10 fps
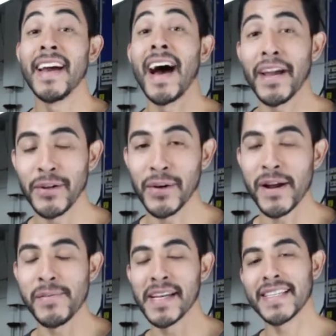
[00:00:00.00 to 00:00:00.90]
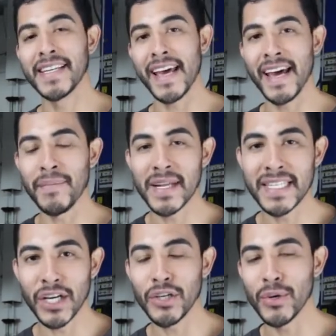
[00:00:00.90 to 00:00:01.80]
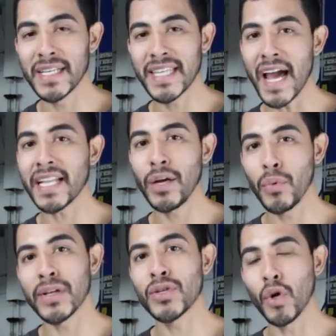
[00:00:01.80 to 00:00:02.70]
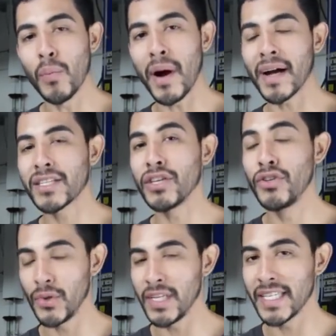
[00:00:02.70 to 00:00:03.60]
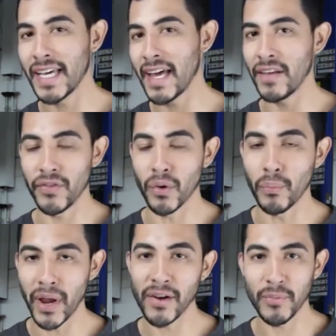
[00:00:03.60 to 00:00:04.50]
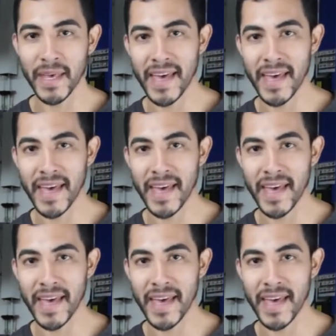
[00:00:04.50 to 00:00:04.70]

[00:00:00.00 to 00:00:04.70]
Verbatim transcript: How you doing, everybody? Today I'm going to tell you exactly what toolbox you need to get if you're a brand new